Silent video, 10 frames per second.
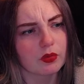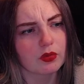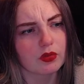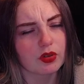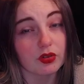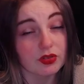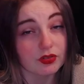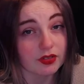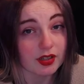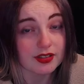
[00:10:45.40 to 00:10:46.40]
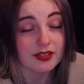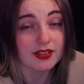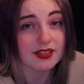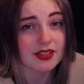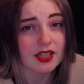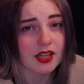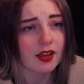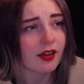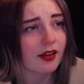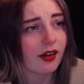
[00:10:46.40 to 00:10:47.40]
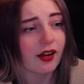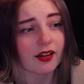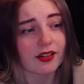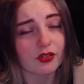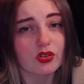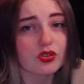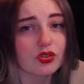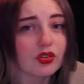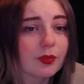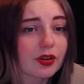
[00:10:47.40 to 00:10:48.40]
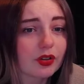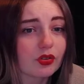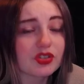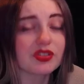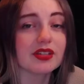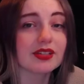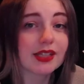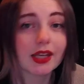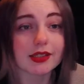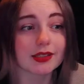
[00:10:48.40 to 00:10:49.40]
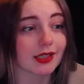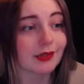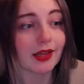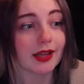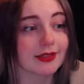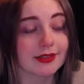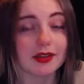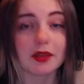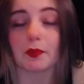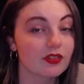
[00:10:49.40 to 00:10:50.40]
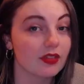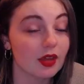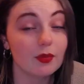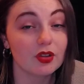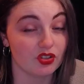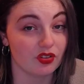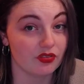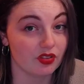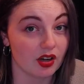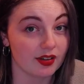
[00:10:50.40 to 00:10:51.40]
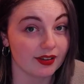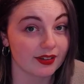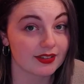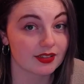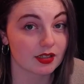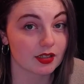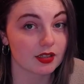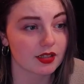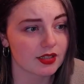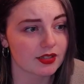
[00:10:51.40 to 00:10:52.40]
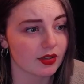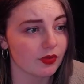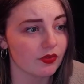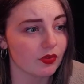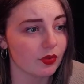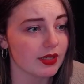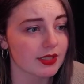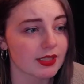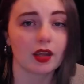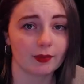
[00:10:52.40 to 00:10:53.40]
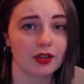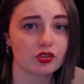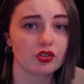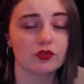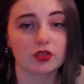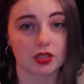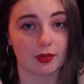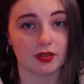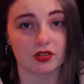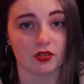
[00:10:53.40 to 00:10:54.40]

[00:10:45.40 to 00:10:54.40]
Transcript: the use of carnyces across Europe, across this Celtic landscape? The image of the Carnyx clearly stuck with the Romans. Imagine you just came into the